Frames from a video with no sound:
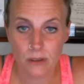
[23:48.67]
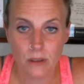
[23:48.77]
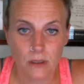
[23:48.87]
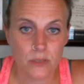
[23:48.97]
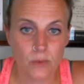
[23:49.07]

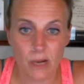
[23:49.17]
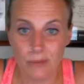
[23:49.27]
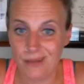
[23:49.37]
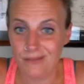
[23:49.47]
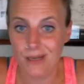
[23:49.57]
because when I
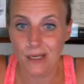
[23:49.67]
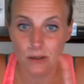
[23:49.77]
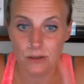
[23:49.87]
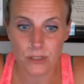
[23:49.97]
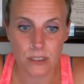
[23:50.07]
play
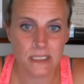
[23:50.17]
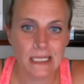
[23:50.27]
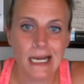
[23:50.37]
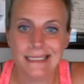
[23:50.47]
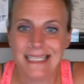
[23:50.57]
videos and
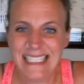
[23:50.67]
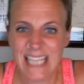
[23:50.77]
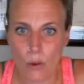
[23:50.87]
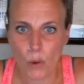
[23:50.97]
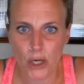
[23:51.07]
slides, it's not
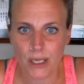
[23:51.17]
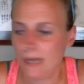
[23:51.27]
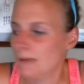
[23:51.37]
working.